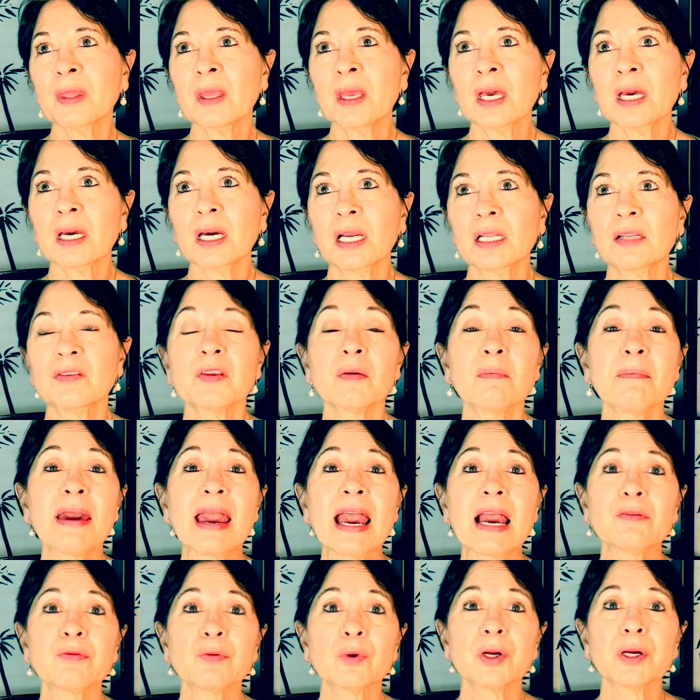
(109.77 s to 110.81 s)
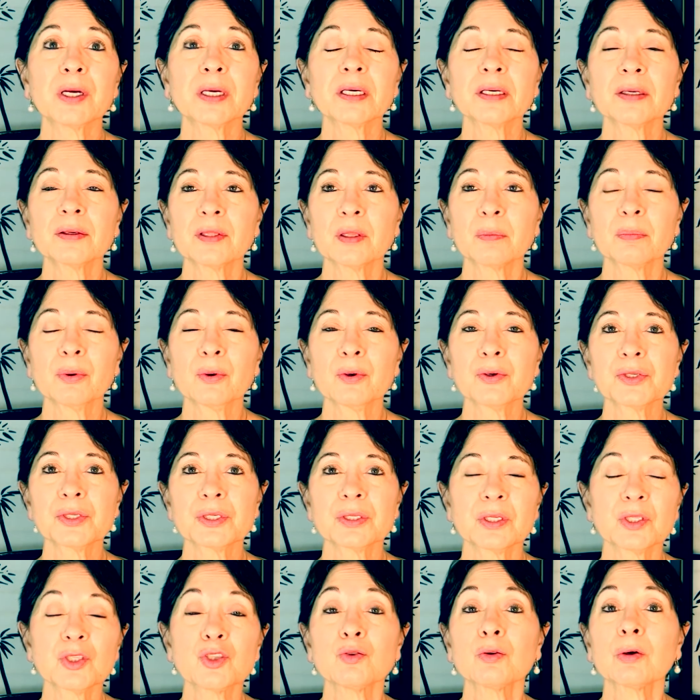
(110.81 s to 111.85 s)
kind of the maverick, the person,
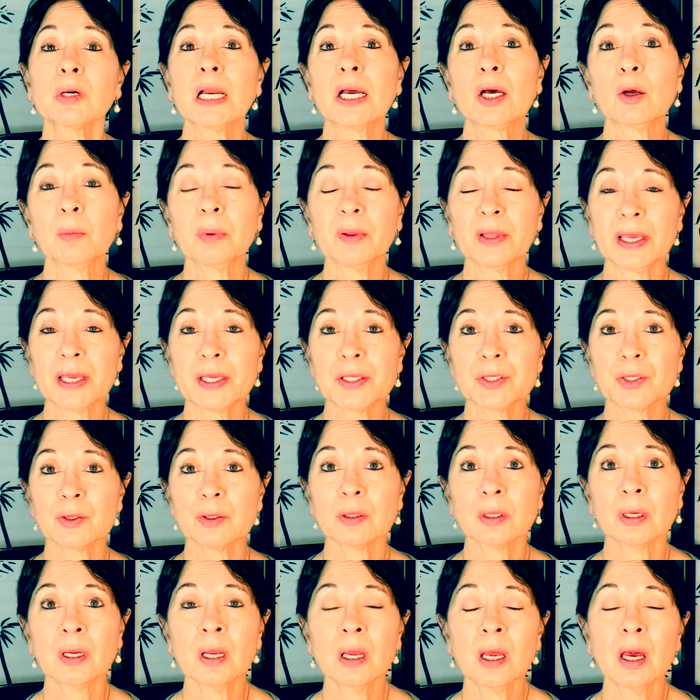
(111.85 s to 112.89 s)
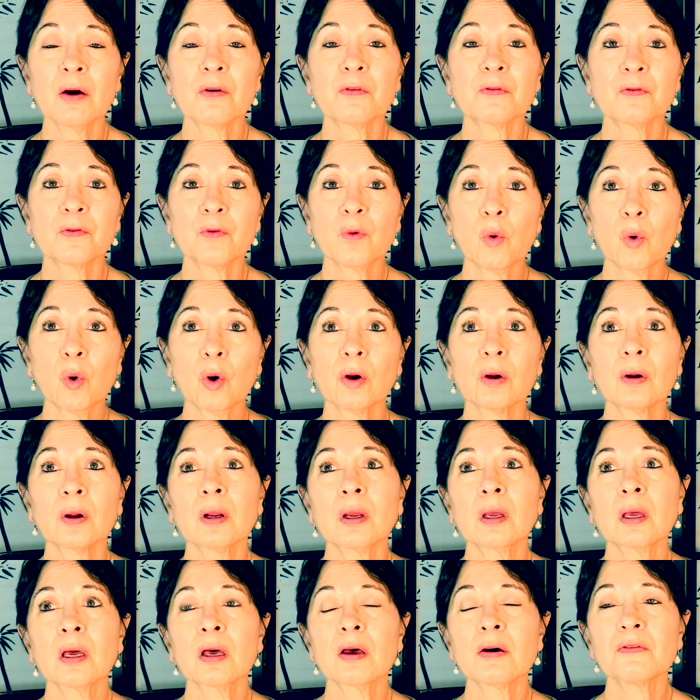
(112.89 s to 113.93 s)
the trailblazer for
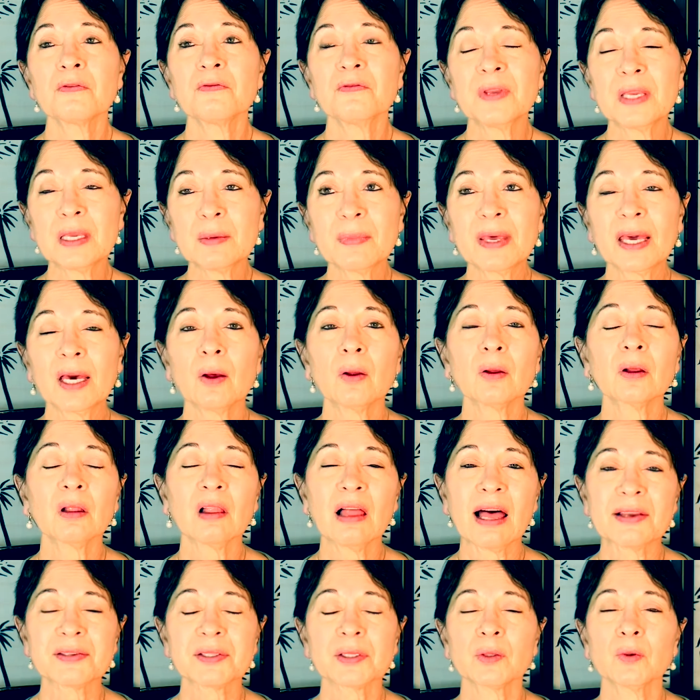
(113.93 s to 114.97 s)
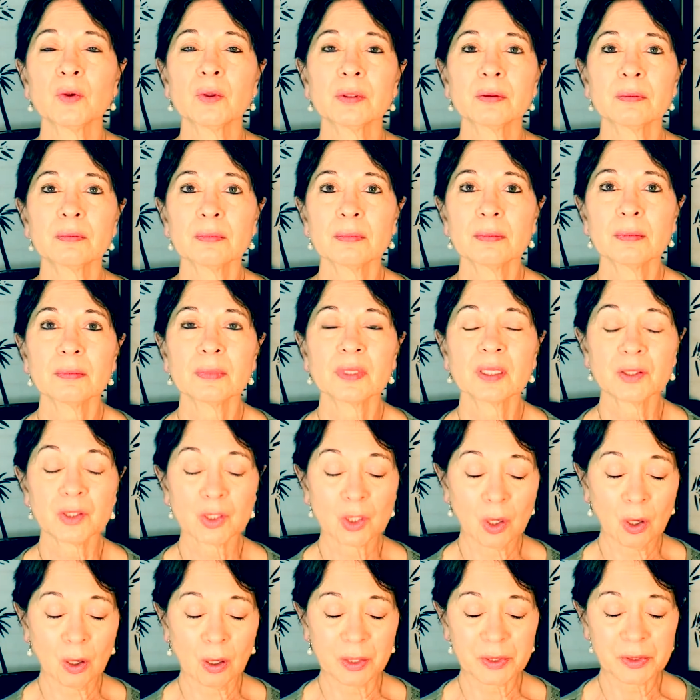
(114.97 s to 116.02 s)
female classical
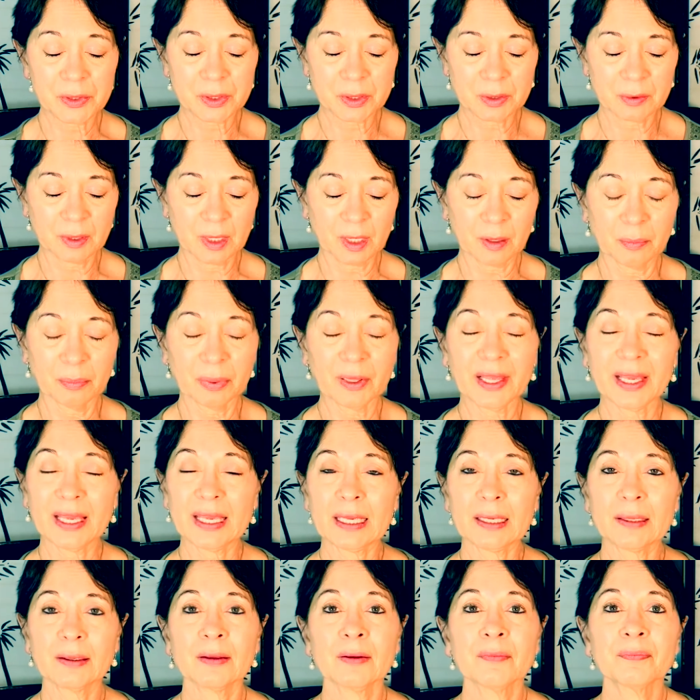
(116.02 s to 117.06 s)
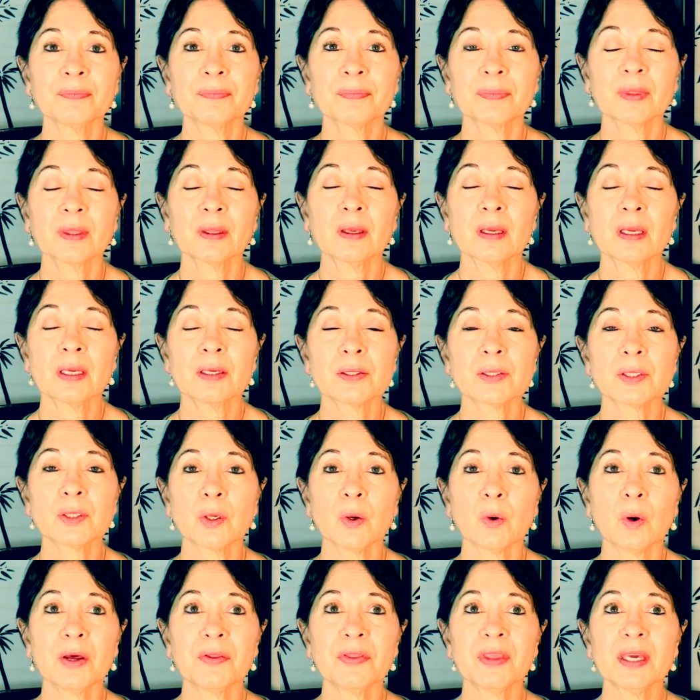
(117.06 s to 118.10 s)
guitarist uh, playing.
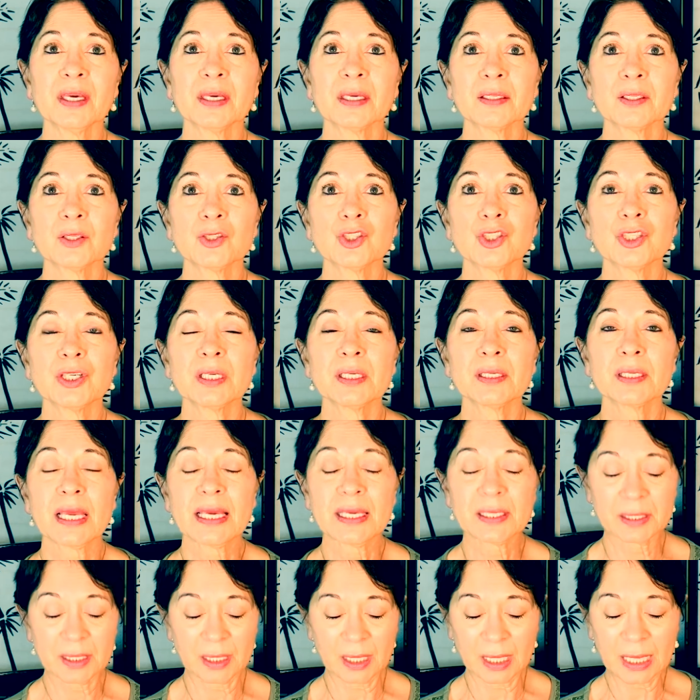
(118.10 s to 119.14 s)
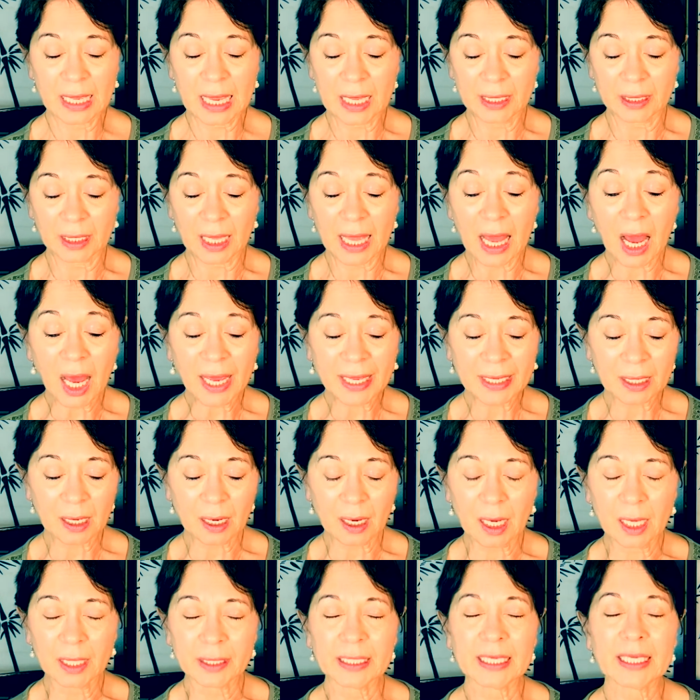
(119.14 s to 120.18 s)
So I think she is an
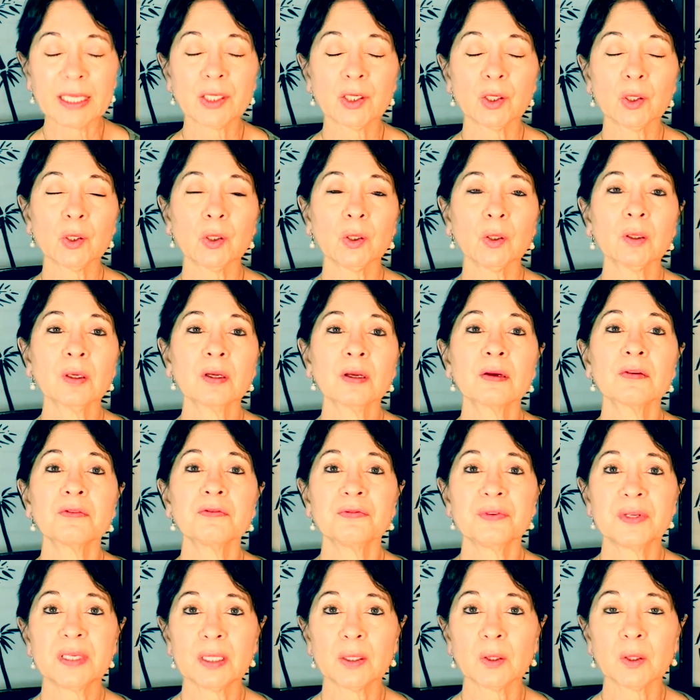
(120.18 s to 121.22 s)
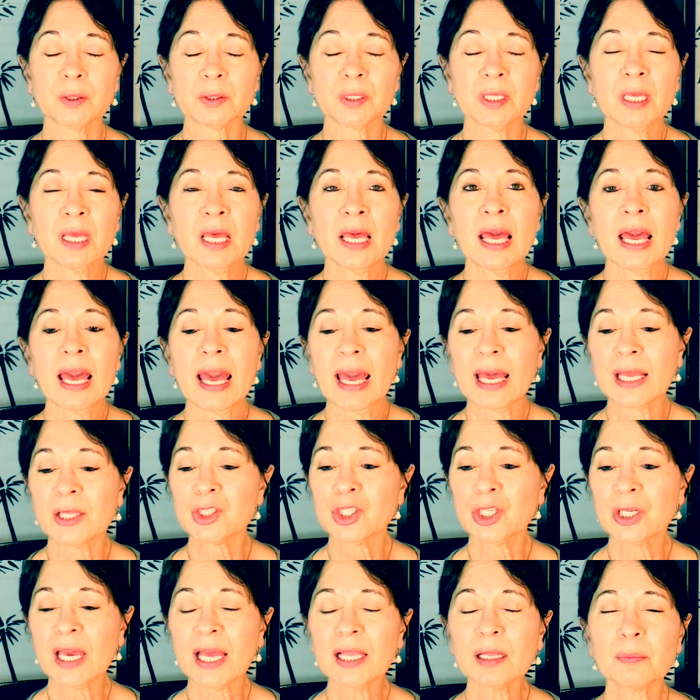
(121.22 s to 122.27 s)
icon in her field. And
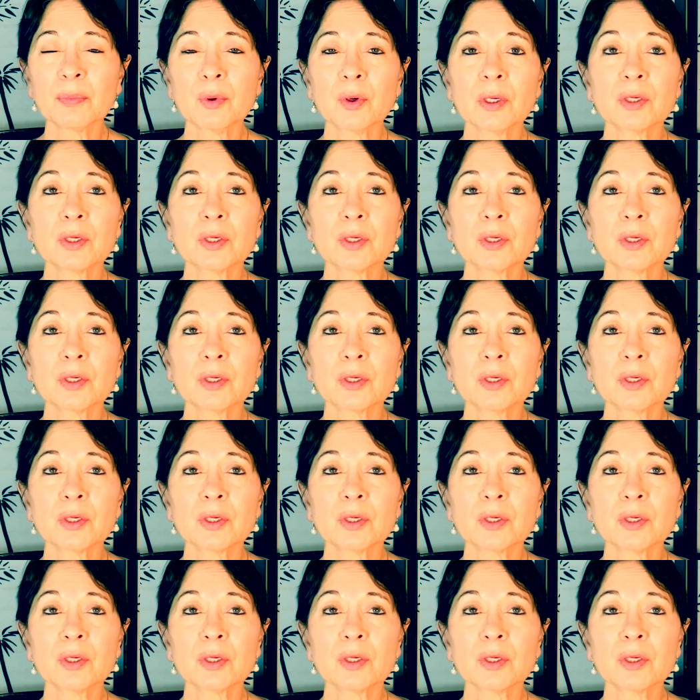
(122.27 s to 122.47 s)
she had a book,